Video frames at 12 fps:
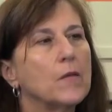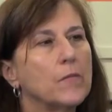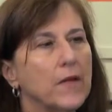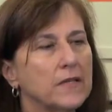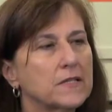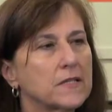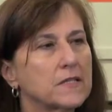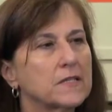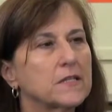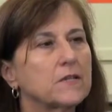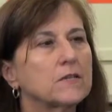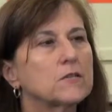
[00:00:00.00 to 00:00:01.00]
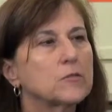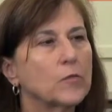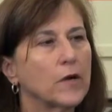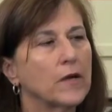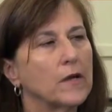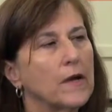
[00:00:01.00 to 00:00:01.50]
basic skills
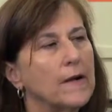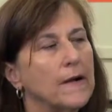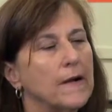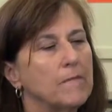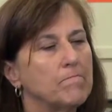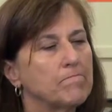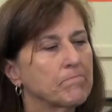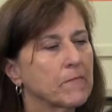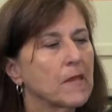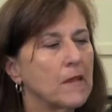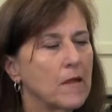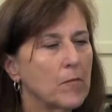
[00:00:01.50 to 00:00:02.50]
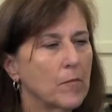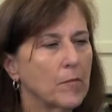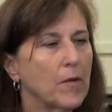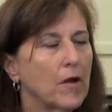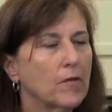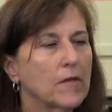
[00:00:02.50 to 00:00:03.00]
would um,
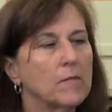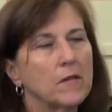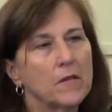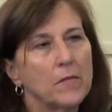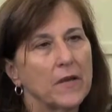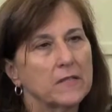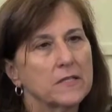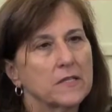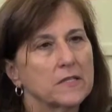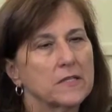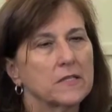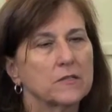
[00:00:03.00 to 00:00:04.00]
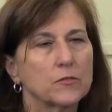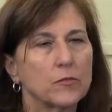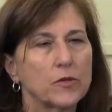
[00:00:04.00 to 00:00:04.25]
prepare them in the basic skills.